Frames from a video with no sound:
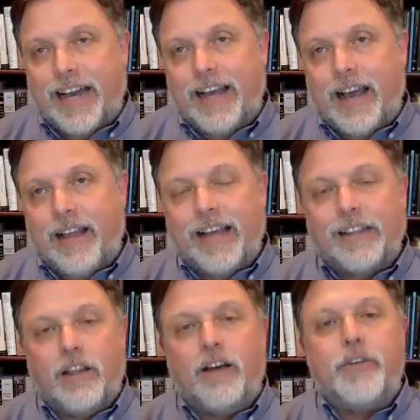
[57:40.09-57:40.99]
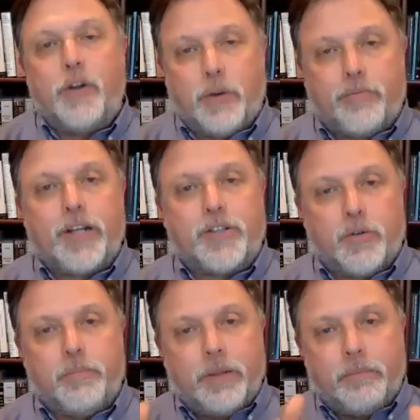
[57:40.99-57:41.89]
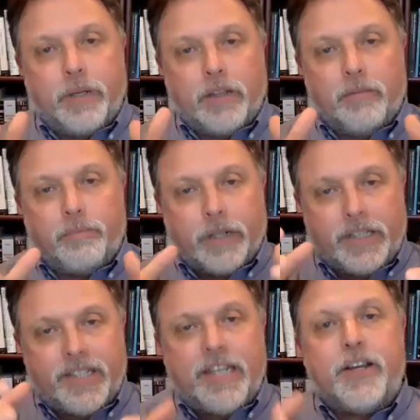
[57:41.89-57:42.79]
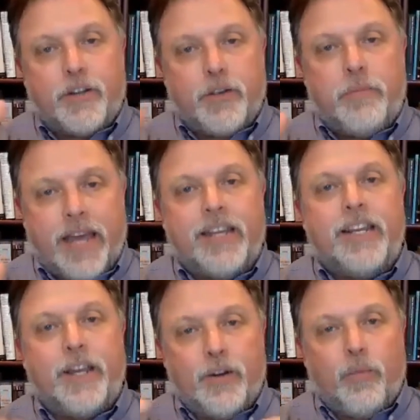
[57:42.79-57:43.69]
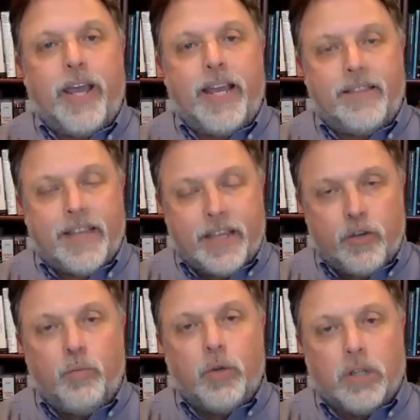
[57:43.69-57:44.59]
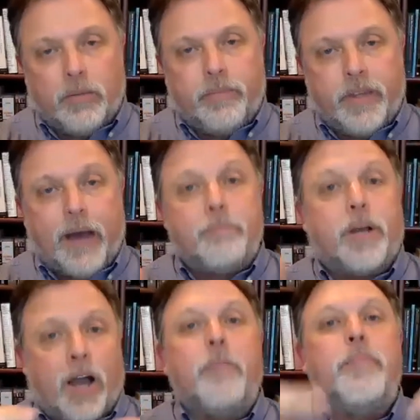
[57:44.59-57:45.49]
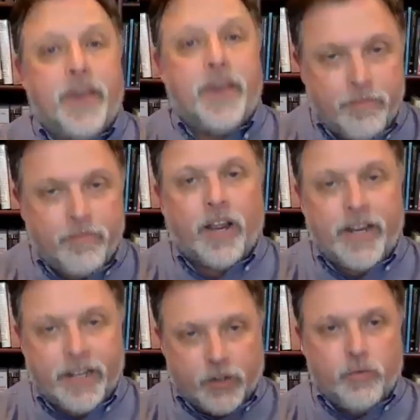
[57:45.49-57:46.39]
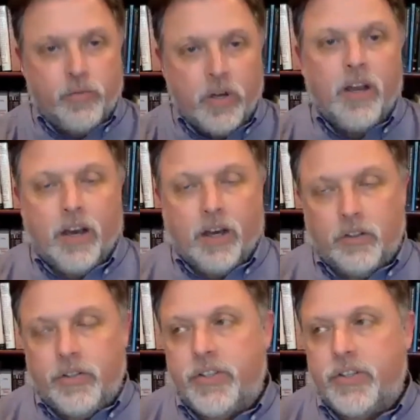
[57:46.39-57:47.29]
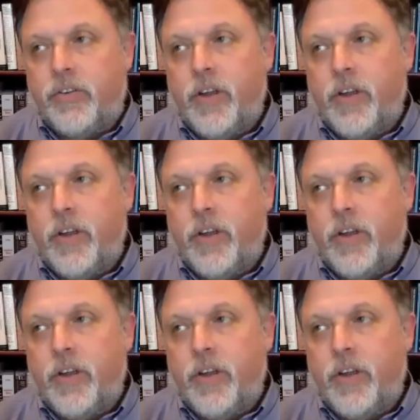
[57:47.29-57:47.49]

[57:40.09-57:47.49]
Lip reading: not love your oppressor, but see their humanity in a way that you will not become them, right? As you alluded to. Right.